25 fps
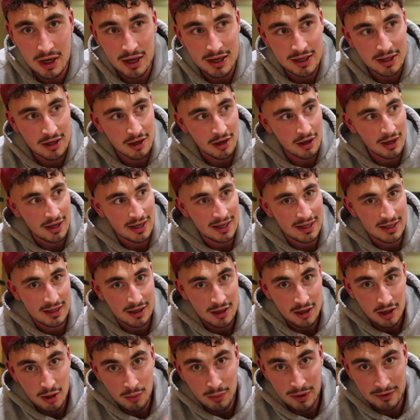Like I
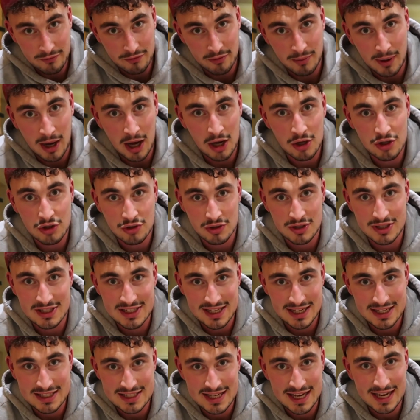went from
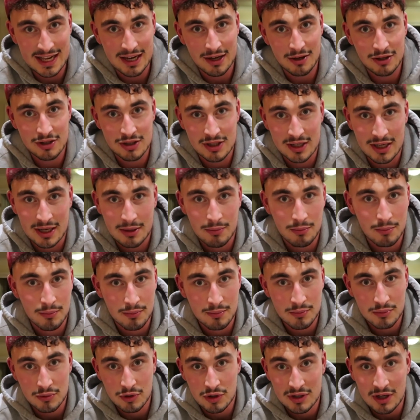106 kilos and
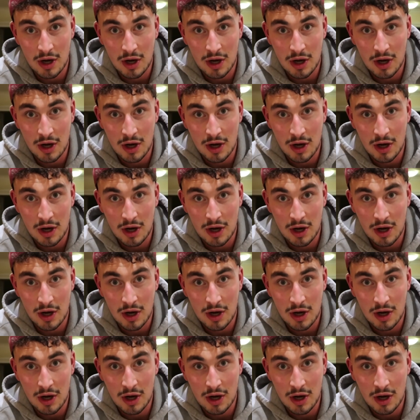then